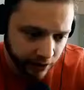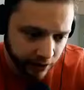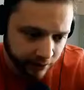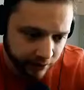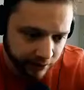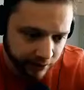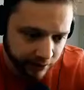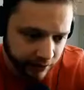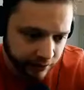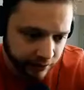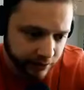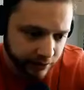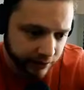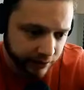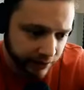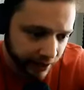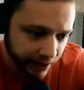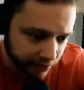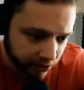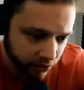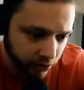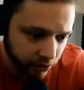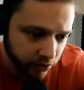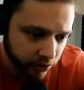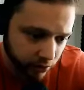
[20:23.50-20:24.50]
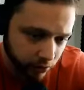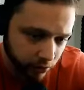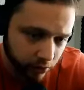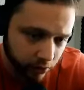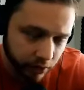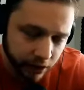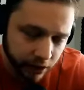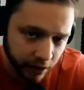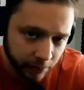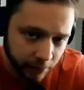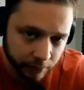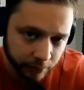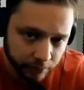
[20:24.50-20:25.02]
i think that that's also a
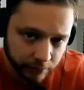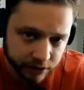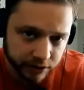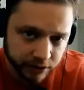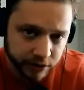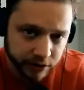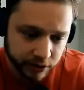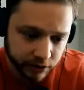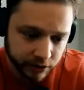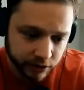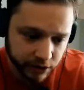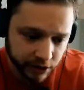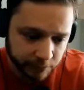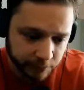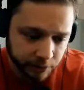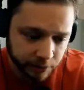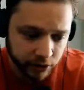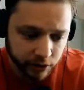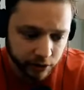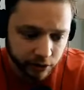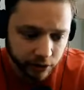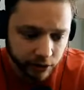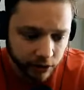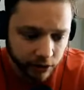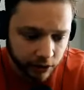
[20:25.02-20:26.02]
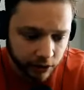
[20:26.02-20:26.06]
common misconception